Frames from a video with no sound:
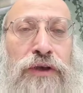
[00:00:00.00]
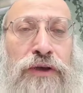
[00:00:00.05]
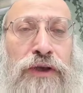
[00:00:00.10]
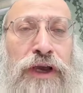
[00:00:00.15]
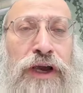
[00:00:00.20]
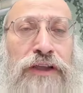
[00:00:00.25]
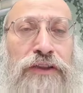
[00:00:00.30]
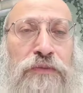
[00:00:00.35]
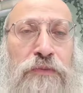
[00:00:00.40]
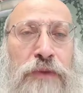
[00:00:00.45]

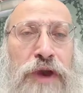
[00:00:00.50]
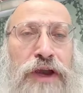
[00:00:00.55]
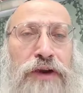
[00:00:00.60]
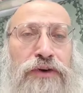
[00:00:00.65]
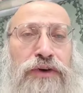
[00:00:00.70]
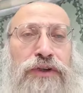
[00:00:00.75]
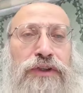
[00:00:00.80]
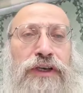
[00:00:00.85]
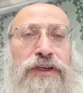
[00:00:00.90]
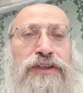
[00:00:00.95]
got
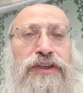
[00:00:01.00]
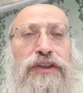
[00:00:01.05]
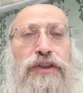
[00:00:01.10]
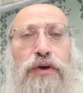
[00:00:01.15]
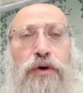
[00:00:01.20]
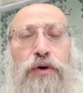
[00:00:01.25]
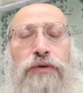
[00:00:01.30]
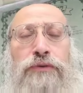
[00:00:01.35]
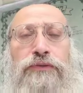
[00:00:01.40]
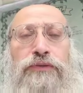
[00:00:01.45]
married as an
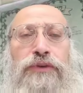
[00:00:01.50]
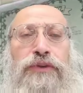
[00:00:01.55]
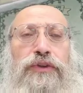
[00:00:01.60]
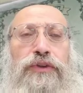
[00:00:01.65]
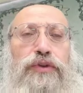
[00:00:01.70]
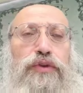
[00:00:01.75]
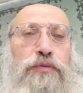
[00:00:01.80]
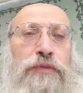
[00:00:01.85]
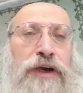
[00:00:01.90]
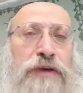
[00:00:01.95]
orphan
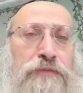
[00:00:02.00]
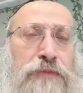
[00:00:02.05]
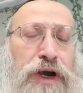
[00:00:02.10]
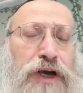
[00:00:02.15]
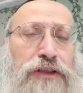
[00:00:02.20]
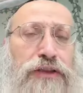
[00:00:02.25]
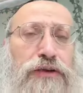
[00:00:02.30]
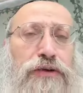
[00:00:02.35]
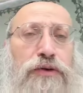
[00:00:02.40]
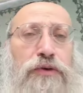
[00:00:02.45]
to my
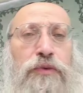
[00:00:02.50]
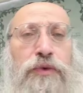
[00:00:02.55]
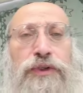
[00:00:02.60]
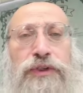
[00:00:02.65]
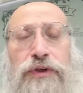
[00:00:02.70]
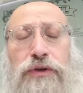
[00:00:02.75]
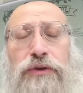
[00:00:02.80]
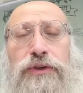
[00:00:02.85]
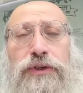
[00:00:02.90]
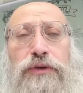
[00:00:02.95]
mother, who
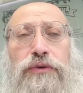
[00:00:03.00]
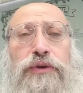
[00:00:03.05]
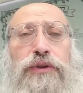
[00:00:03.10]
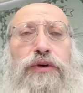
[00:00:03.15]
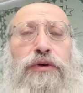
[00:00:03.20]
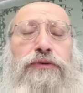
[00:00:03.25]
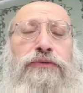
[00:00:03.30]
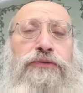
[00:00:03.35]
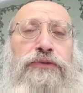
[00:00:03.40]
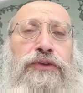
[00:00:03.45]
was also an
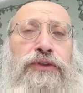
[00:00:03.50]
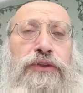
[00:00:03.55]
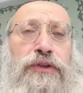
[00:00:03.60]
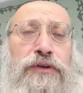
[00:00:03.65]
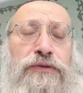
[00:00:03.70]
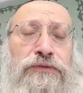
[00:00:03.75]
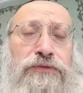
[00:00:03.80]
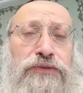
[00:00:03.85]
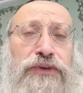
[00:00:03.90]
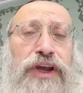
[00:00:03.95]
orphan
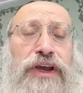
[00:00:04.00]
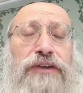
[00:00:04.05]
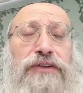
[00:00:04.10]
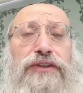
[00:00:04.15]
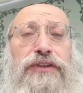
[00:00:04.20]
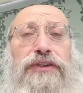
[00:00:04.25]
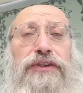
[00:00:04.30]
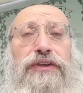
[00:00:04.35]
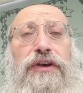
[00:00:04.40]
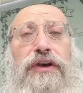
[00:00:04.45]
in
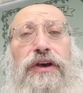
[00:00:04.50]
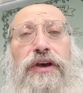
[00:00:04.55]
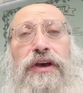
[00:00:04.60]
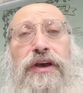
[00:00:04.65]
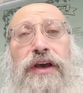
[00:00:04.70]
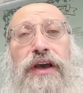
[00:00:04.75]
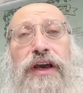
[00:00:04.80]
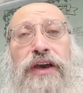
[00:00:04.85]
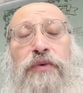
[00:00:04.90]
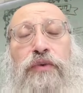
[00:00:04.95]
France,
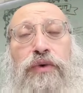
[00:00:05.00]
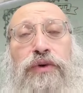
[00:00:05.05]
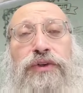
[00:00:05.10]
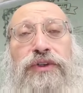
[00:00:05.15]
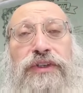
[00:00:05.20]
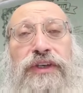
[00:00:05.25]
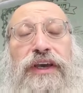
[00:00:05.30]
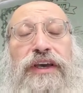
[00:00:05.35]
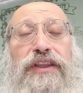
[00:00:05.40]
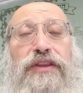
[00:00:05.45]
and were
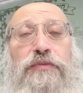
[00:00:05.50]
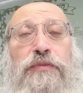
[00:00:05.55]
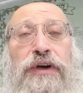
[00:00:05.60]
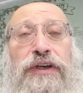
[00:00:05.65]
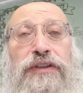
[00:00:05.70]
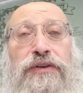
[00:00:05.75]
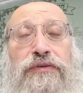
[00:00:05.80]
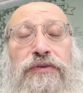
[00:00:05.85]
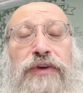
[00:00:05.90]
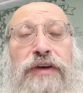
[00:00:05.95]
sent
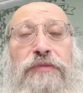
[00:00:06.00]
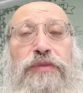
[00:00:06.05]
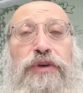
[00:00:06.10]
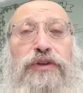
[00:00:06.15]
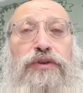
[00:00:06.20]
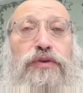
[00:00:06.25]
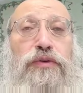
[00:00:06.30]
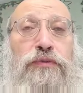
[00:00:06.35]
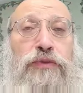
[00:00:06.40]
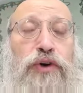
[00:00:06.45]
by the Rebbe
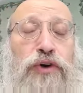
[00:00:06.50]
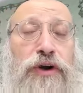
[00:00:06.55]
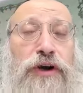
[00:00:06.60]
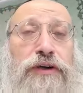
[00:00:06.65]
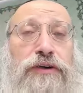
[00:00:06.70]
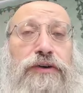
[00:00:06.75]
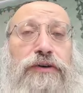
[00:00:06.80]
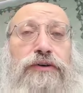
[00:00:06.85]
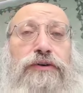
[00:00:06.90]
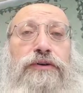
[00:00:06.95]
to
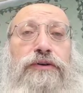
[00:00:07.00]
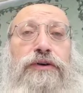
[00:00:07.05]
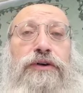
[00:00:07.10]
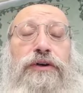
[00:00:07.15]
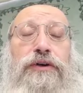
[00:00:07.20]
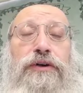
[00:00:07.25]
Morocco